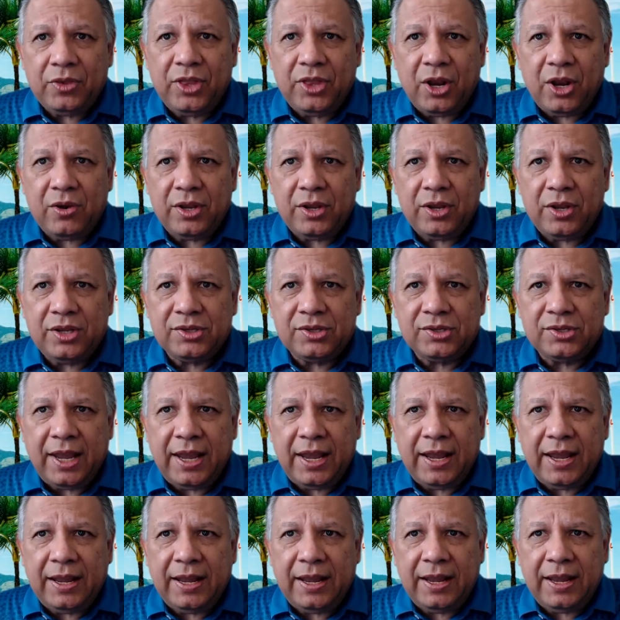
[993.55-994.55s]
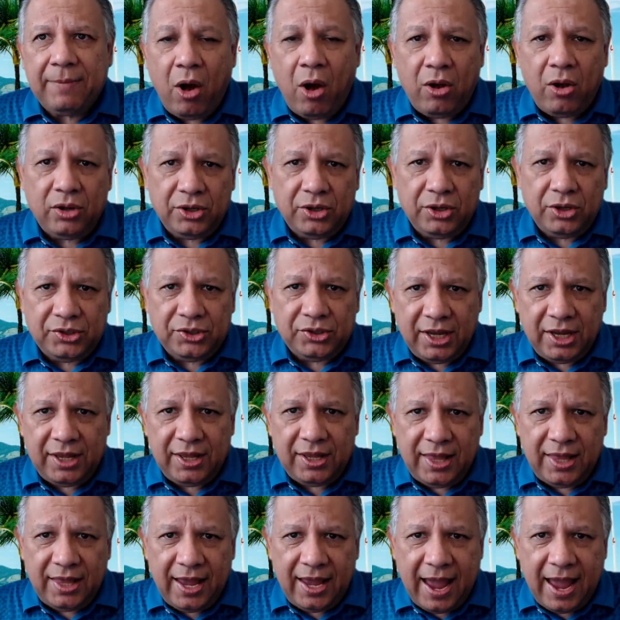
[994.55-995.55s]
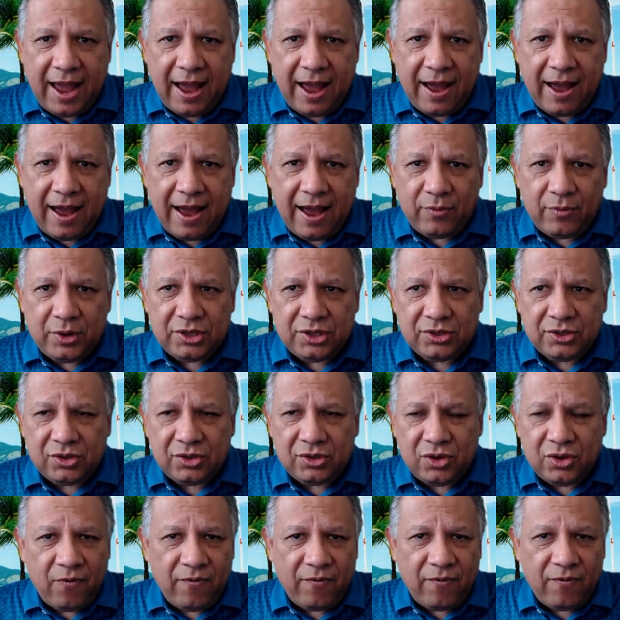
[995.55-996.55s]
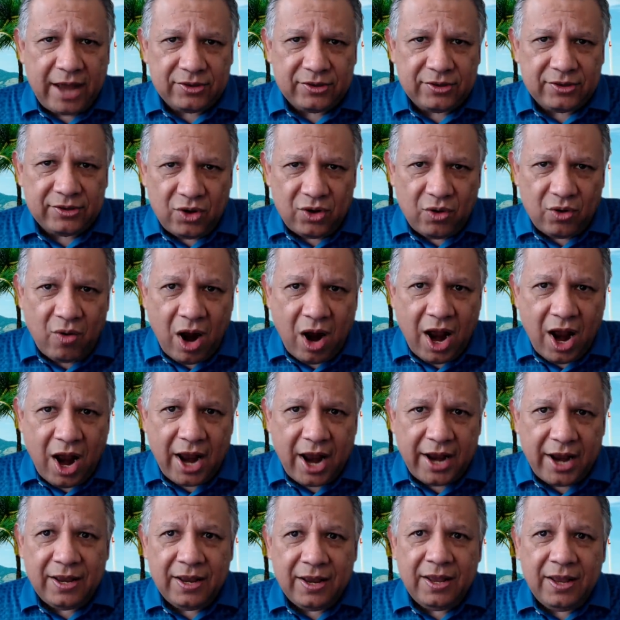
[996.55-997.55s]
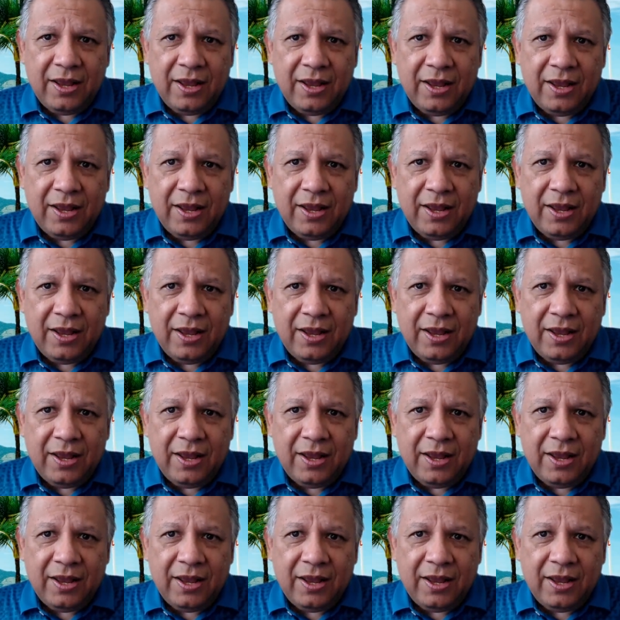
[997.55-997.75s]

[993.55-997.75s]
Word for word: there is a policy they have, which is no vax, no ride.